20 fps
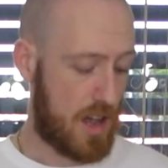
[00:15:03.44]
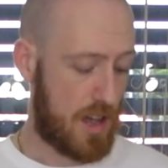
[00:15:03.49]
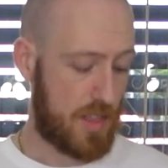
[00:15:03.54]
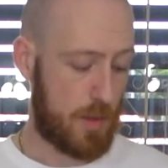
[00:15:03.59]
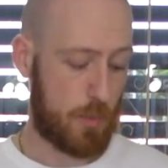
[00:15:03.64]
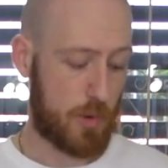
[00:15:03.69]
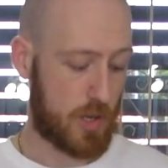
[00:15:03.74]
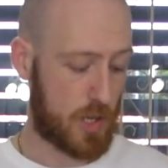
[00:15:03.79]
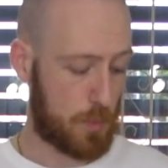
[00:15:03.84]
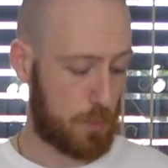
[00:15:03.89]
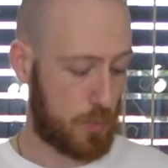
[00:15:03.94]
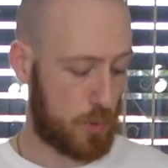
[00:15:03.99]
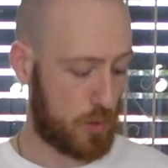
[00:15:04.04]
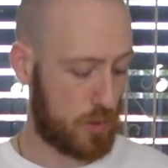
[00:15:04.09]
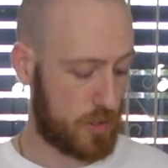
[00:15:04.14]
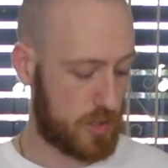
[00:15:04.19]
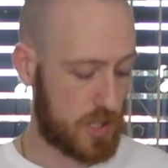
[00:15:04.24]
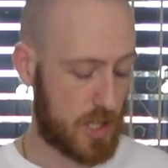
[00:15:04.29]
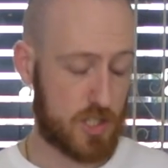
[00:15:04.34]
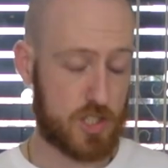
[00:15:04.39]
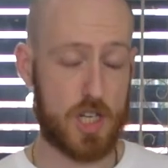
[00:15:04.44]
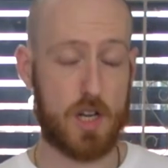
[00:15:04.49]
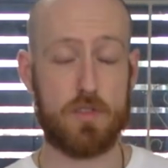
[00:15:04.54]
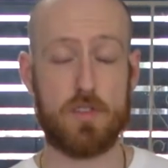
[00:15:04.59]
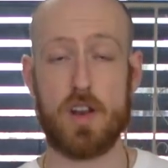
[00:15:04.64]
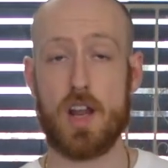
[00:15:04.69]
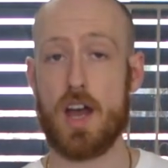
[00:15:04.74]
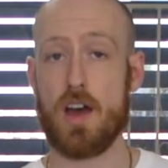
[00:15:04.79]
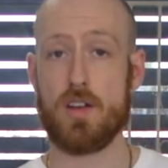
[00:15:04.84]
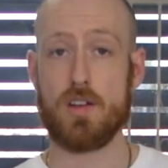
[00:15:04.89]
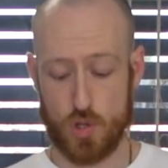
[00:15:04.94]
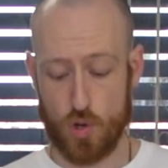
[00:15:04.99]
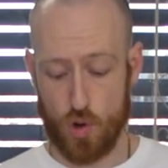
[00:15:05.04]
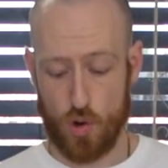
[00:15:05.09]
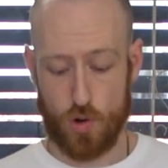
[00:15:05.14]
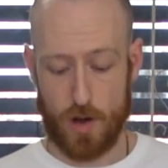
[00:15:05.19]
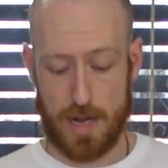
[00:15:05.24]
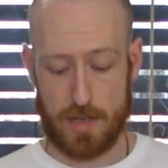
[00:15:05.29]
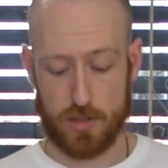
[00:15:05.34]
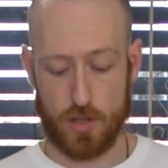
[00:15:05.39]
Then we're gonna pull the Dutch oven out,
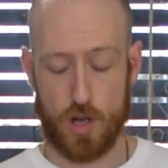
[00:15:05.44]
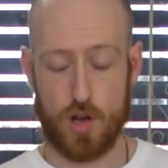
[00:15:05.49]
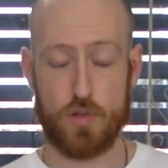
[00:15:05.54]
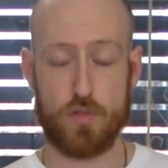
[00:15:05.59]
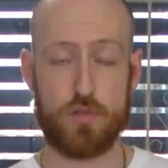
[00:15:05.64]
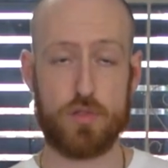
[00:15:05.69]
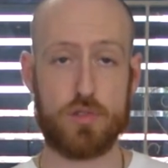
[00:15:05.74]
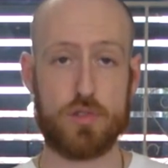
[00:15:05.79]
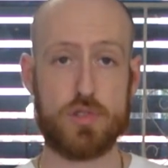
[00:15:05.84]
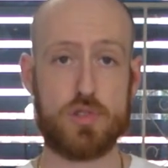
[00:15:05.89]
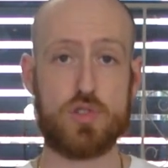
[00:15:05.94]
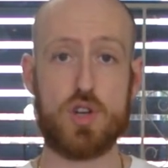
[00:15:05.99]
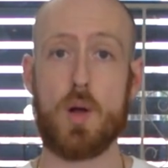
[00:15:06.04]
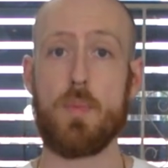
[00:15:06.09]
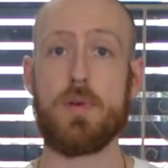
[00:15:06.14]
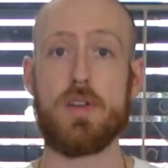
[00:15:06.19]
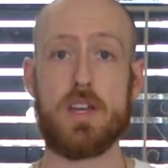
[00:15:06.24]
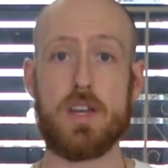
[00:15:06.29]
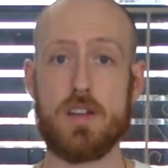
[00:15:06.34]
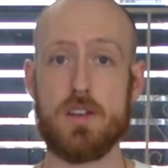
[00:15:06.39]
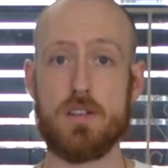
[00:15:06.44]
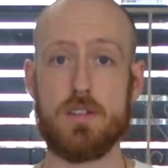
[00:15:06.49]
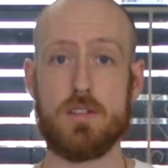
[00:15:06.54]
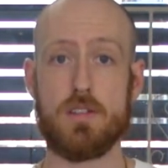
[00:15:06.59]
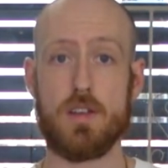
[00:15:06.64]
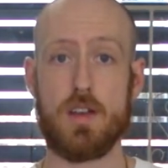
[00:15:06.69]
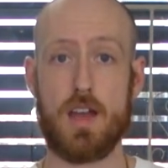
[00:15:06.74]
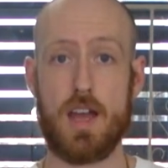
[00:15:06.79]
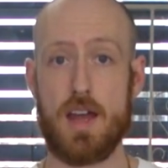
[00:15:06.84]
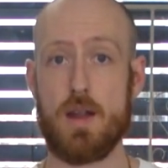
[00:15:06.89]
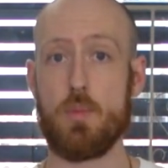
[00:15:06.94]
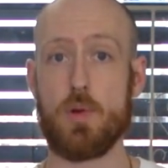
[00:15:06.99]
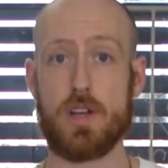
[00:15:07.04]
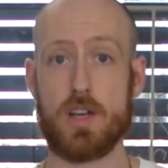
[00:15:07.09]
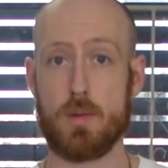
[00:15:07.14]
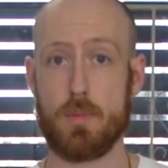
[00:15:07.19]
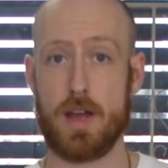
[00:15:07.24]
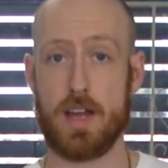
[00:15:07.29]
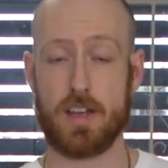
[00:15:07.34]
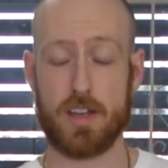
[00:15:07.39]
score our loaf, drop it in, and we're
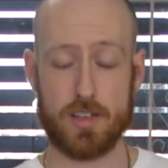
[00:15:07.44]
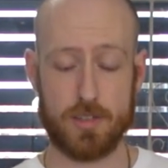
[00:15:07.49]
gonna bake